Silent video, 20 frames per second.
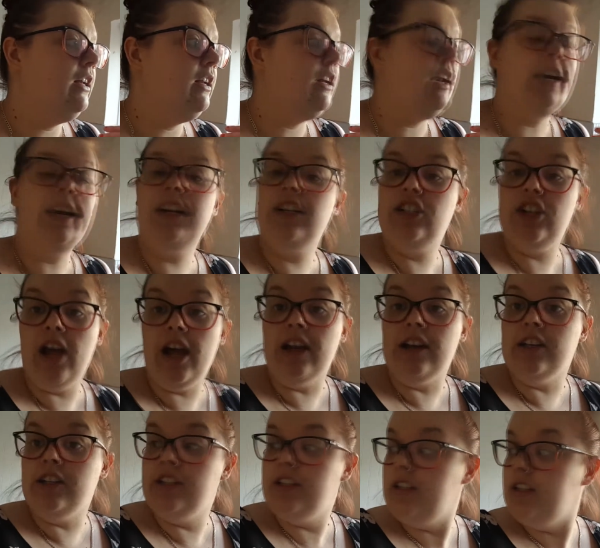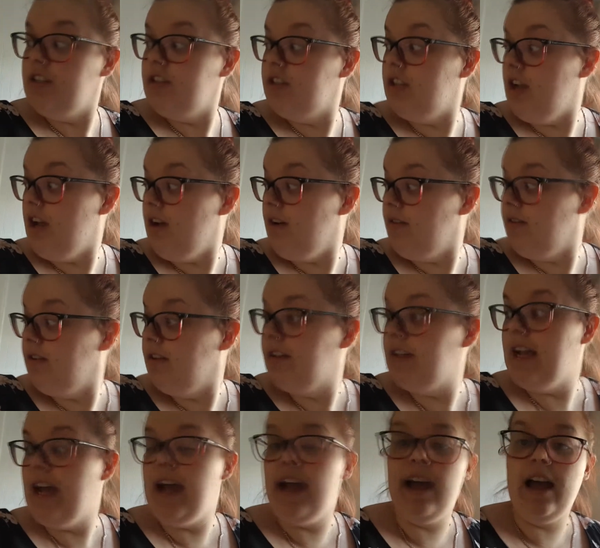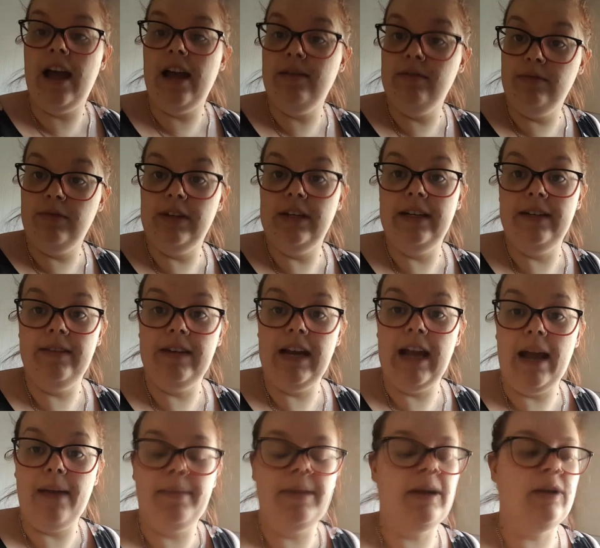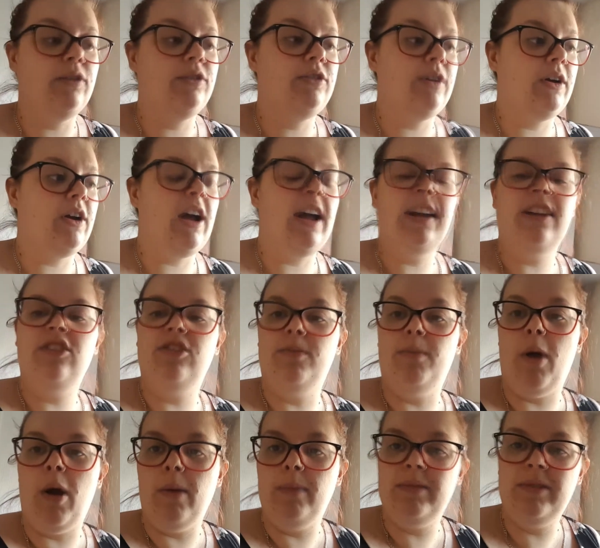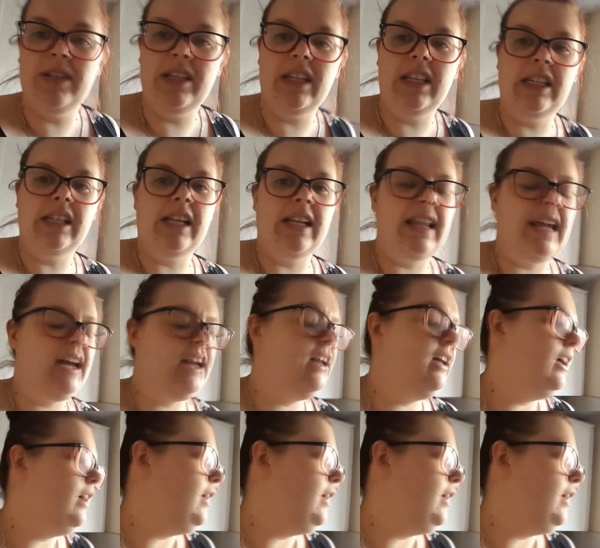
Like tons. So yeah, I'm really really happy. Also I got extra pops and things like that.